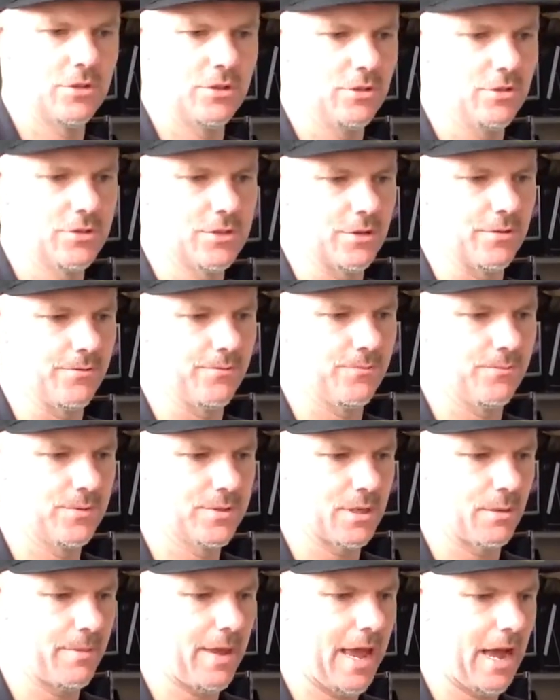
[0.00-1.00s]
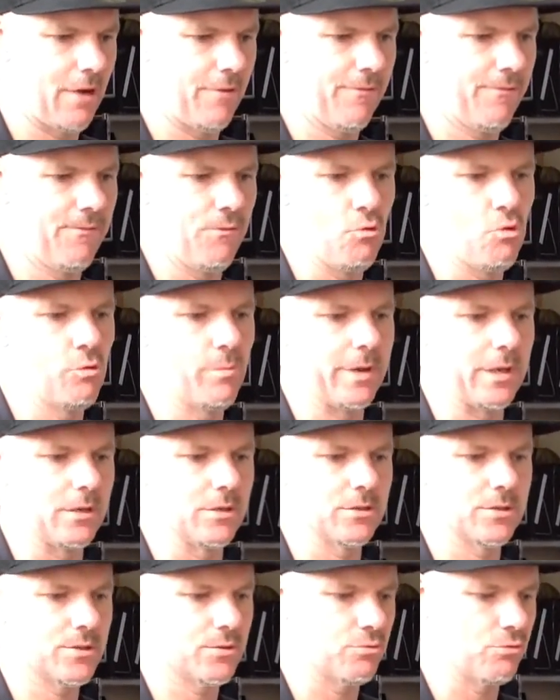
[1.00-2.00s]
sort of somehow forming
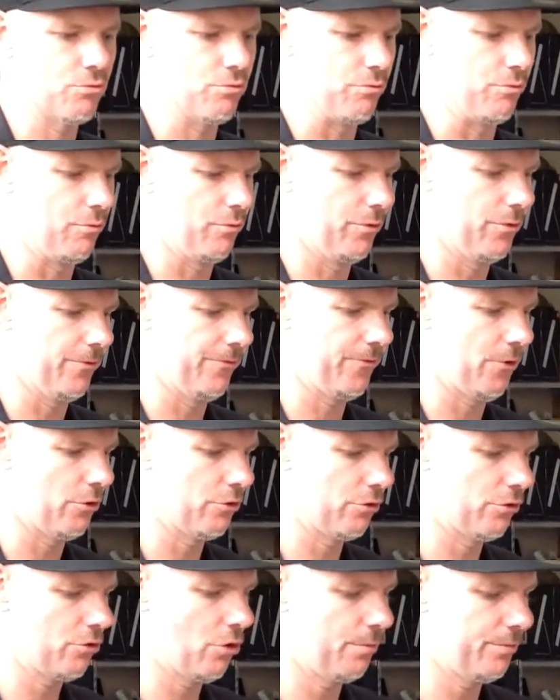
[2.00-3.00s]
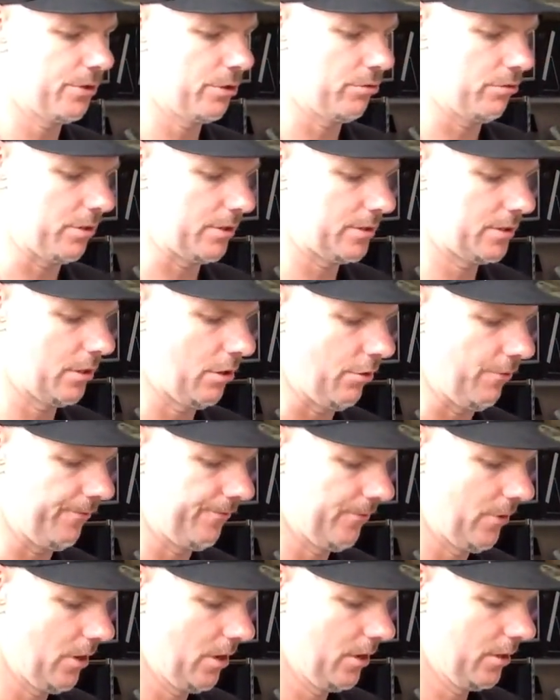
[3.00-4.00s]
just through the photocopier
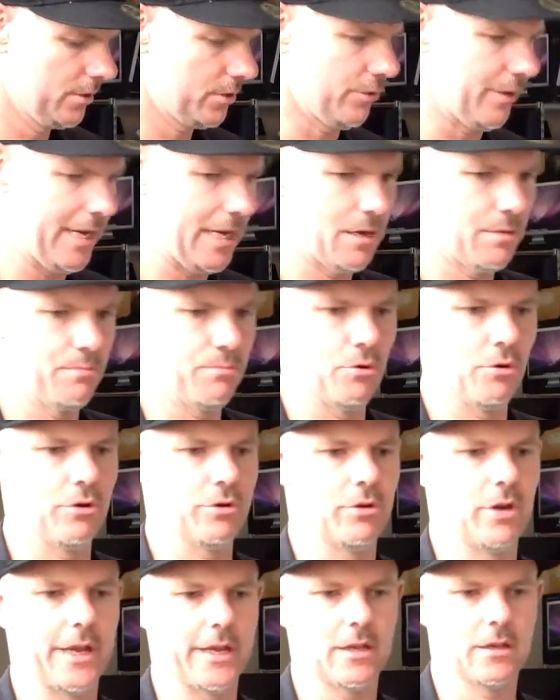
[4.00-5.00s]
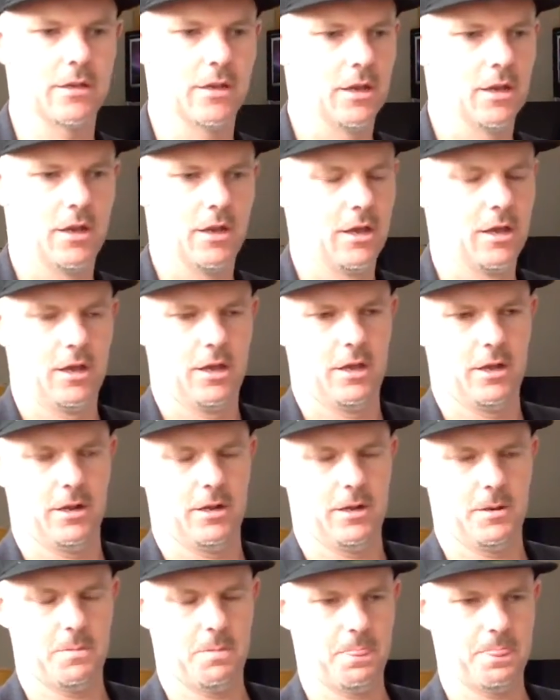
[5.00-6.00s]
itself. So Ian Byrne, like
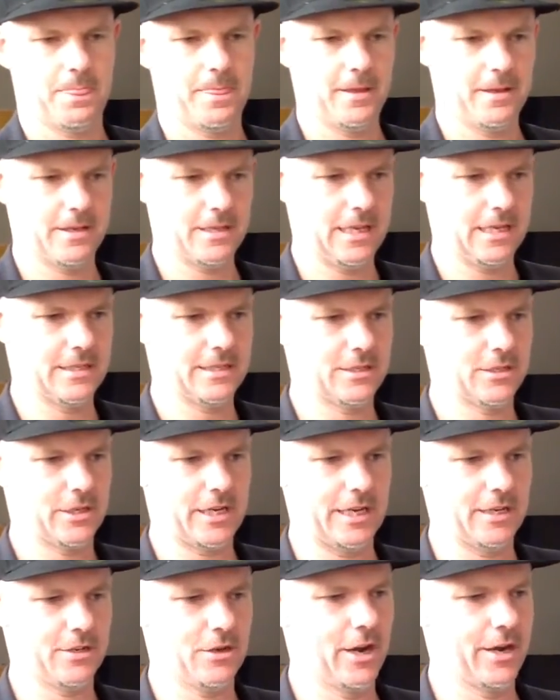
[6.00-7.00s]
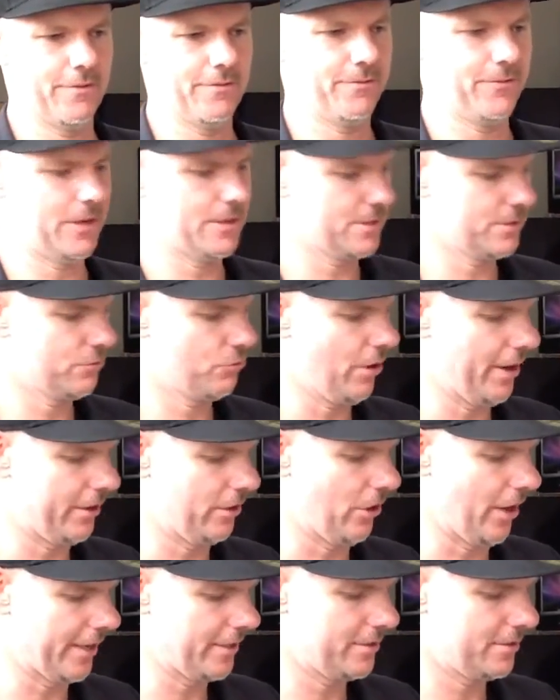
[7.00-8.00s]
it's
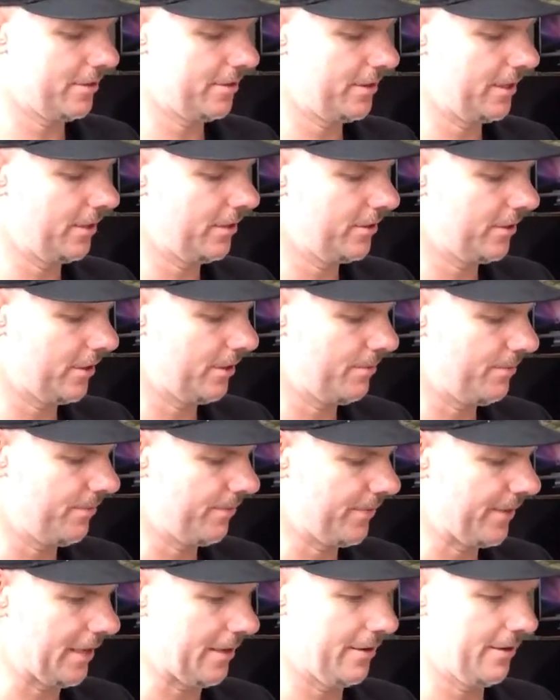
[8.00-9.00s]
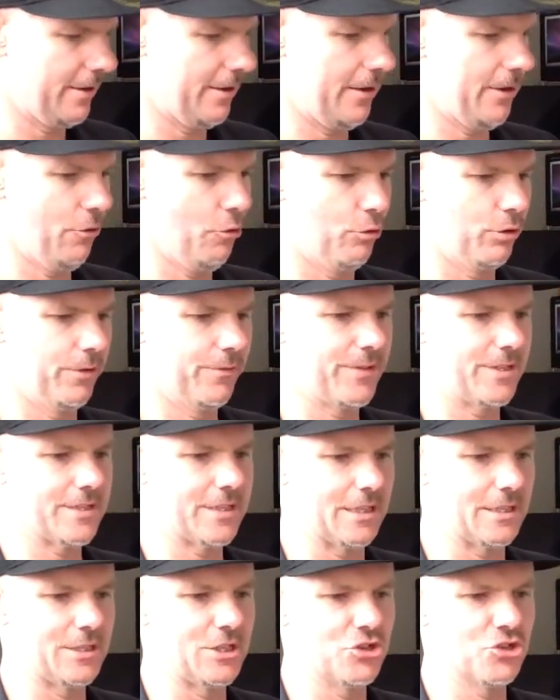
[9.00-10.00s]
quite nice to think that all of
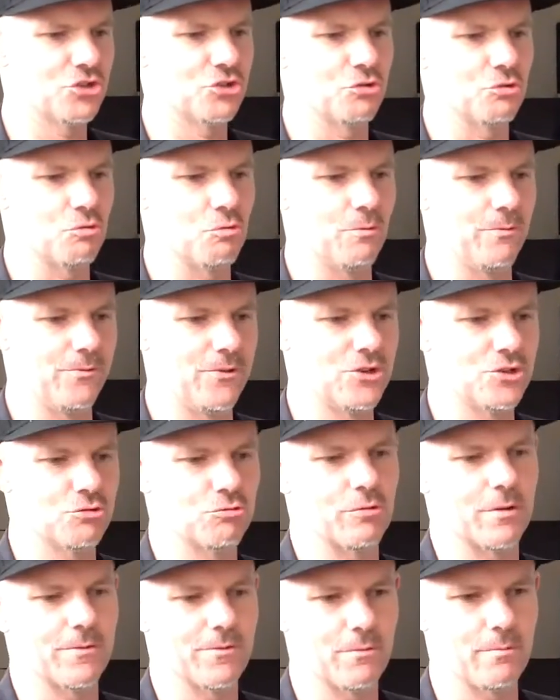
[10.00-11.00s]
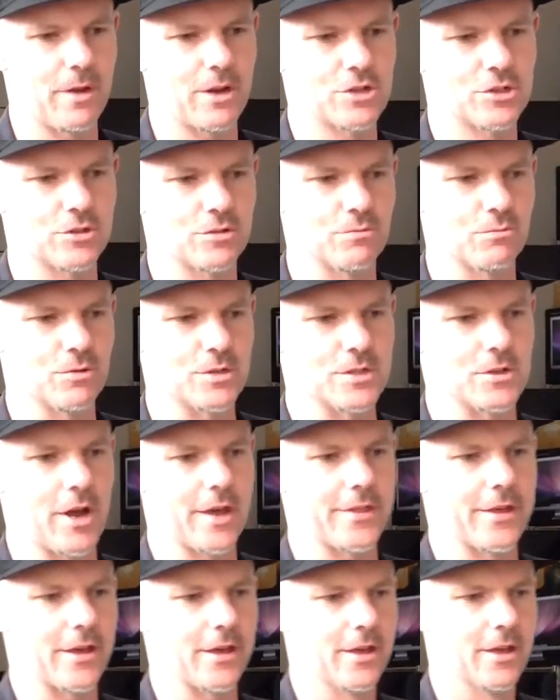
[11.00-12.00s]
this additional visual information was
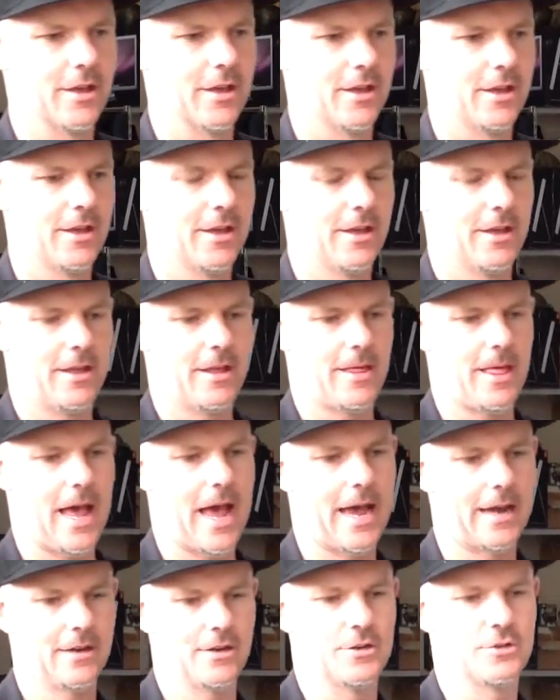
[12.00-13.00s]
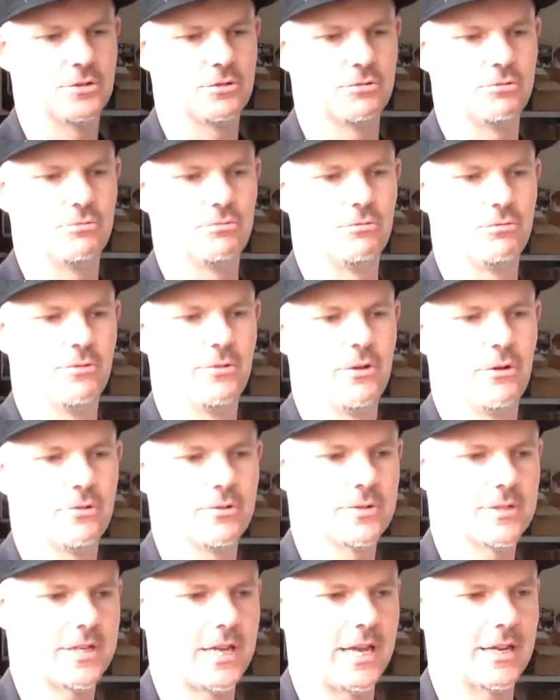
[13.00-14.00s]
either added to
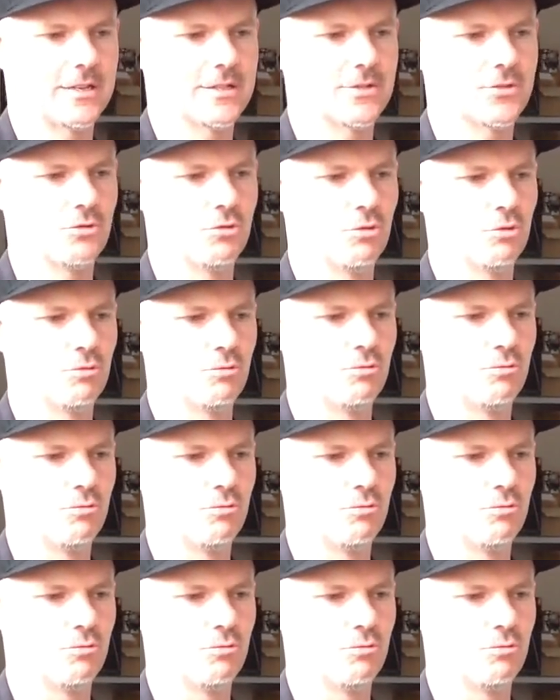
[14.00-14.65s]
those texts or